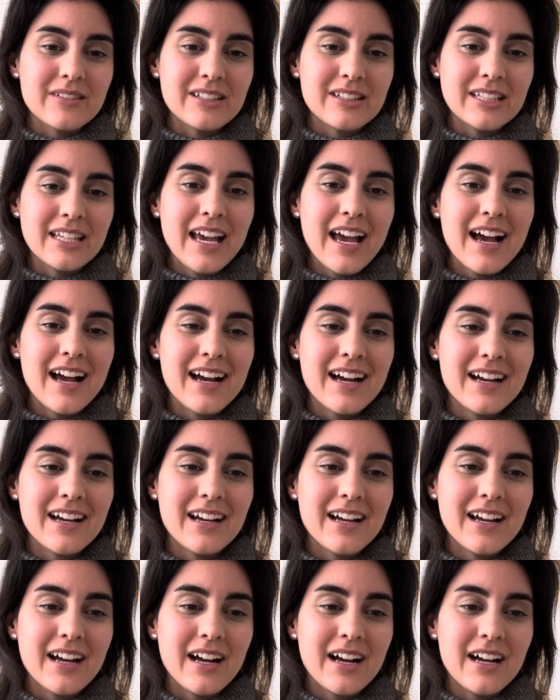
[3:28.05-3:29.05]
yeah,
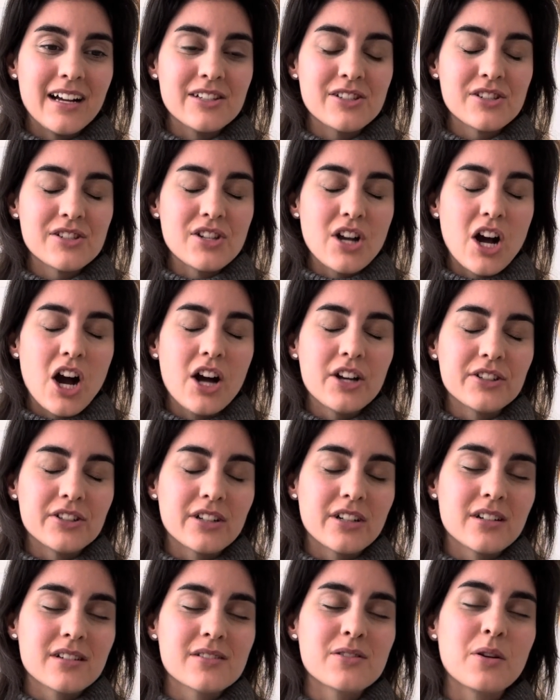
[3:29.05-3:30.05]
I just
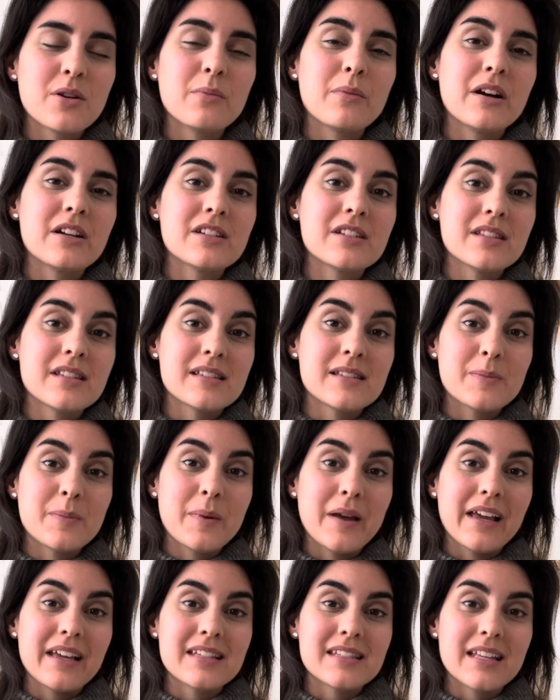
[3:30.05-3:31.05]
honor so much this
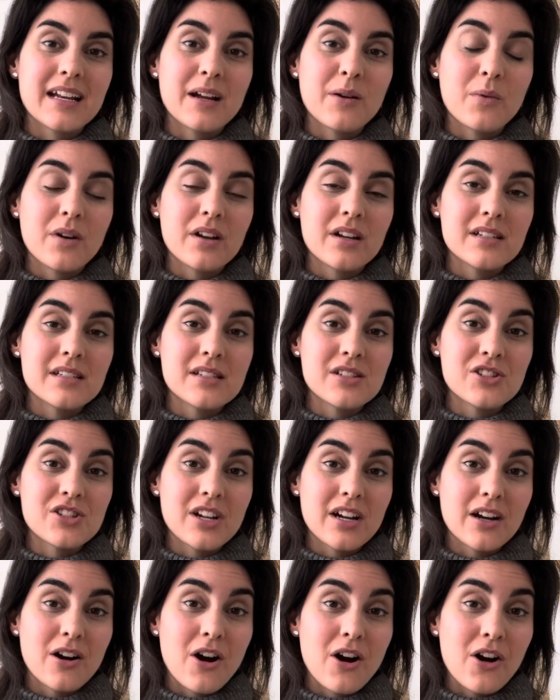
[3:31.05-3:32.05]
space that I wanted to
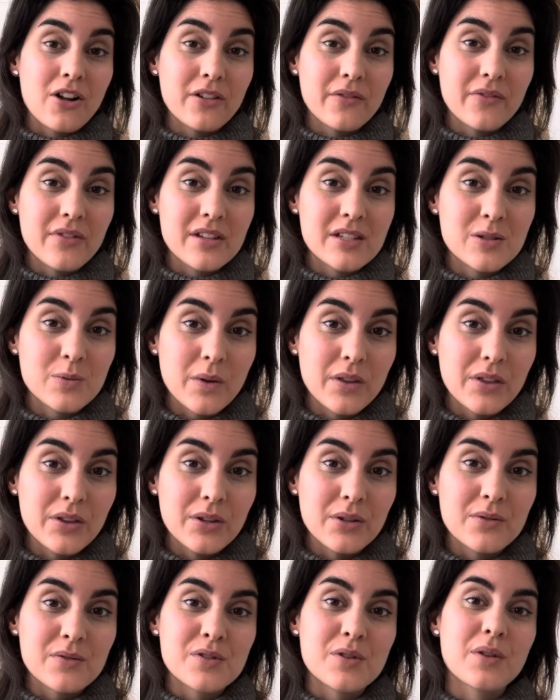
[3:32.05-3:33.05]
share all of this with
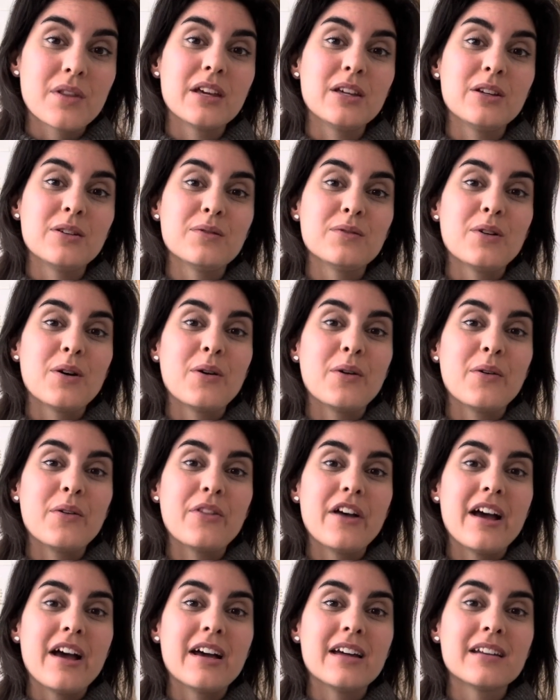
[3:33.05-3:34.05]
you so that you know
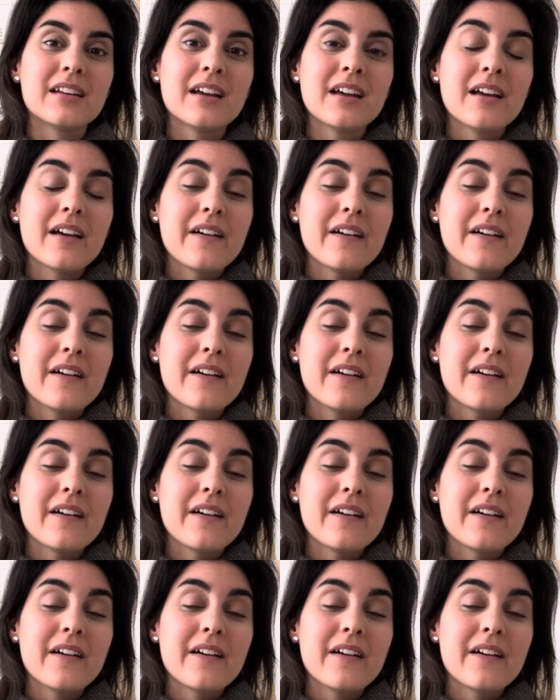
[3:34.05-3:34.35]
that